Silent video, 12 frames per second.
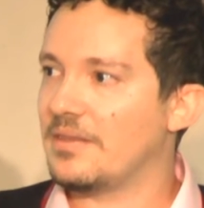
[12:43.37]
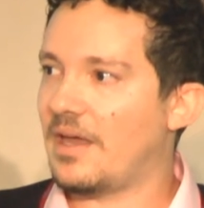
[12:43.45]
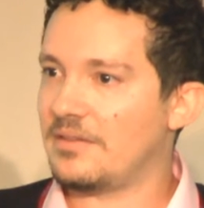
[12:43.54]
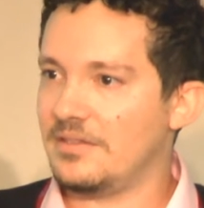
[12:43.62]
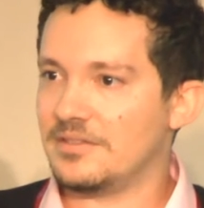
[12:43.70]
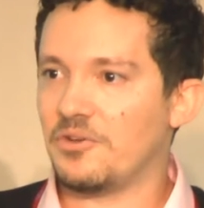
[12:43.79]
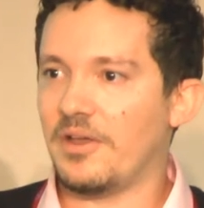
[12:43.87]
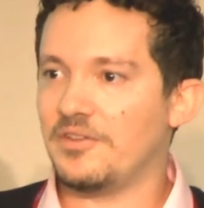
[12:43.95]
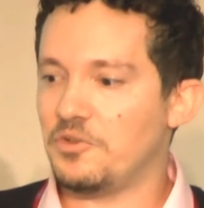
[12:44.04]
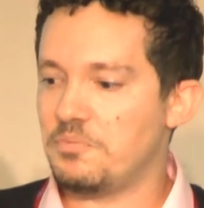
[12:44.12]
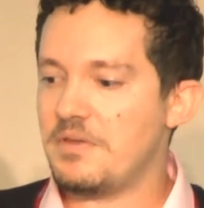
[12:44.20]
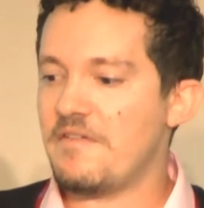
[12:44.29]
That is
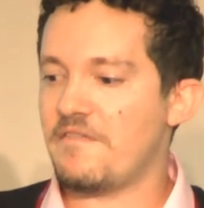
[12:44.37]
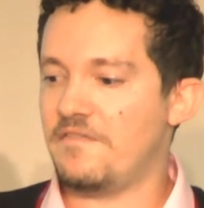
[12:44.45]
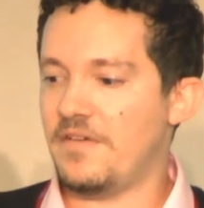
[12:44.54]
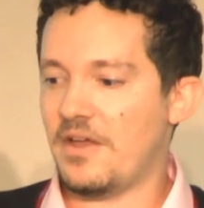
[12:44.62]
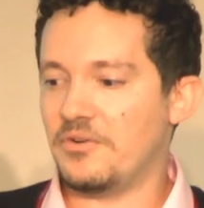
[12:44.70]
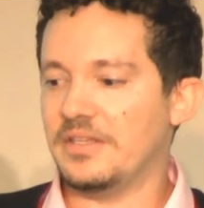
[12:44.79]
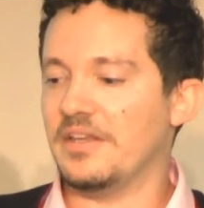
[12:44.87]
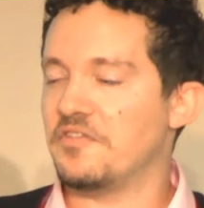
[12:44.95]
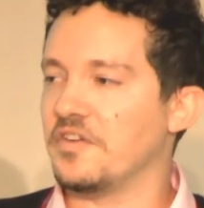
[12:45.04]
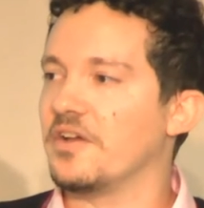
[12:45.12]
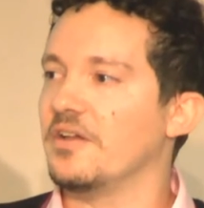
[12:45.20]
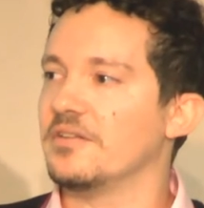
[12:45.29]
going to be very
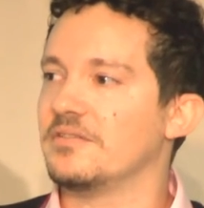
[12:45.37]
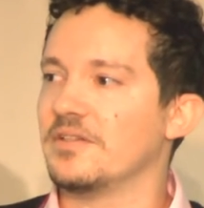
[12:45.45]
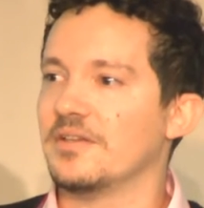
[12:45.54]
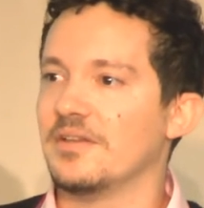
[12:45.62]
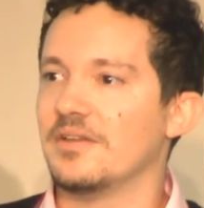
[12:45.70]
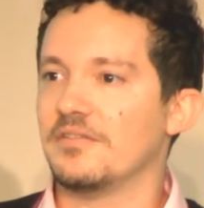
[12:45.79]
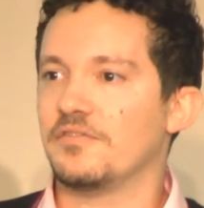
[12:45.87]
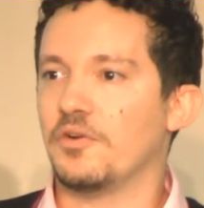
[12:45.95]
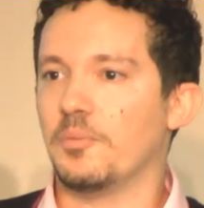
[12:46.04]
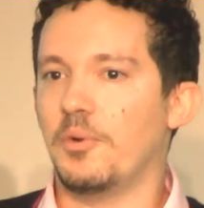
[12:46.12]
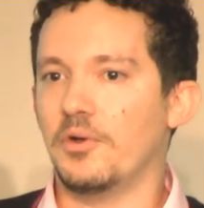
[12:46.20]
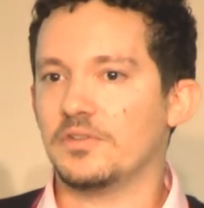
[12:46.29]
difficult
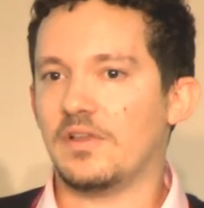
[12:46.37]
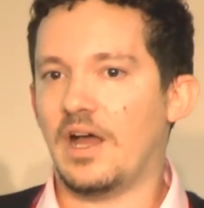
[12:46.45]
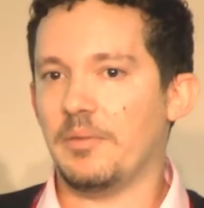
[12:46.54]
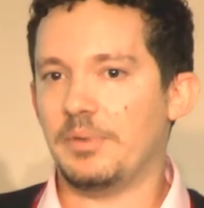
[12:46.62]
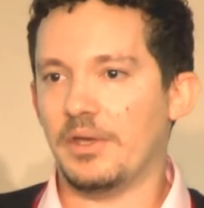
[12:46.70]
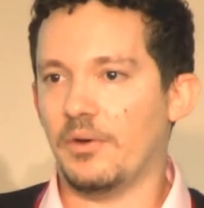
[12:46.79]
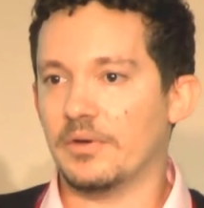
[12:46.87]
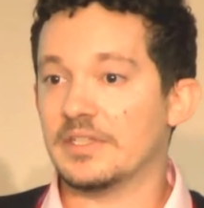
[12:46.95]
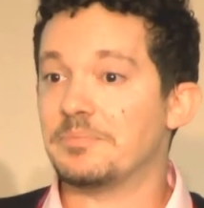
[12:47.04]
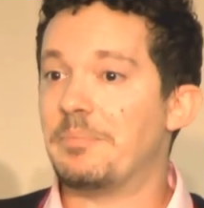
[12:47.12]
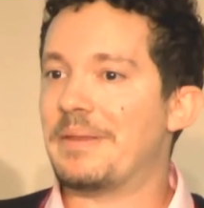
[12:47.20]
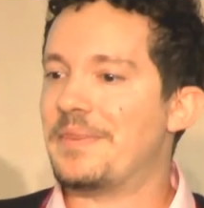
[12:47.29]
for most IP
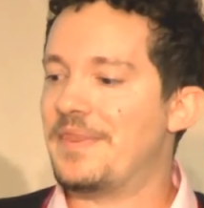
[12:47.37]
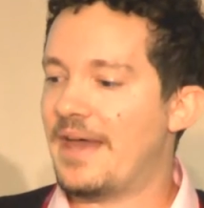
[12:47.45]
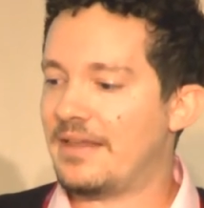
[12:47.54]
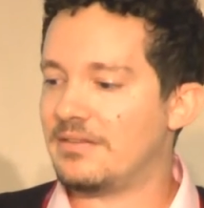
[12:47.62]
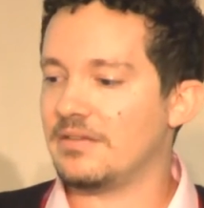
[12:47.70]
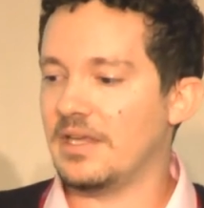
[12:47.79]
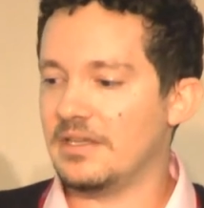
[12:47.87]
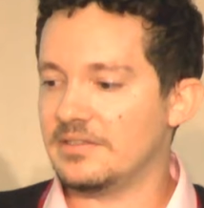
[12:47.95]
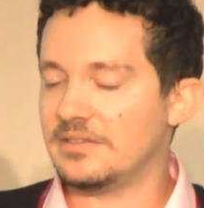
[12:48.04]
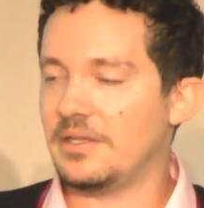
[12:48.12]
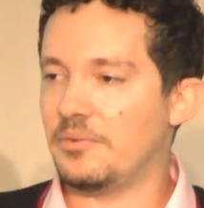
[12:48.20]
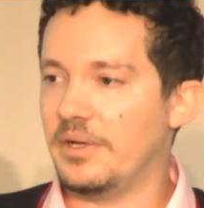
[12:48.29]
owners, but that
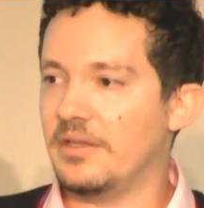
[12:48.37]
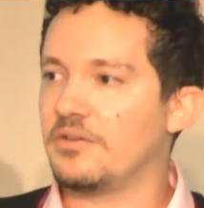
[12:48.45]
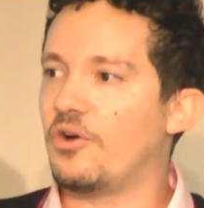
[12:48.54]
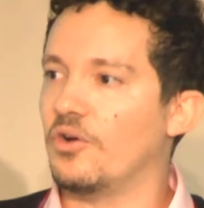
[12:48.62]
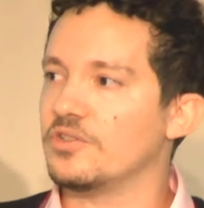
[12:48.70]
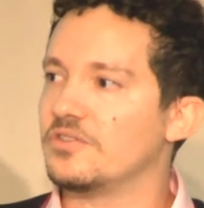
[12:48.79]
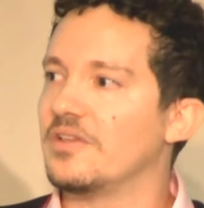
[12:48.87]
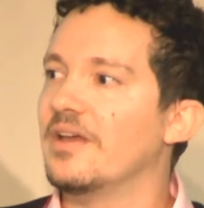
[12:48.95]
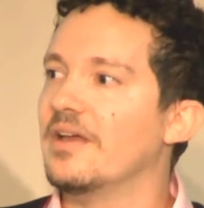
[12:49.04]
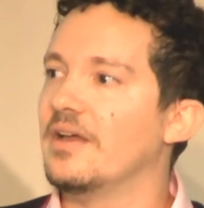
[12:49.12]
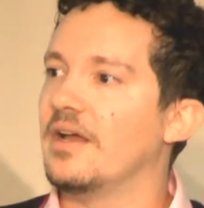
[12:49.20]
is the real cost.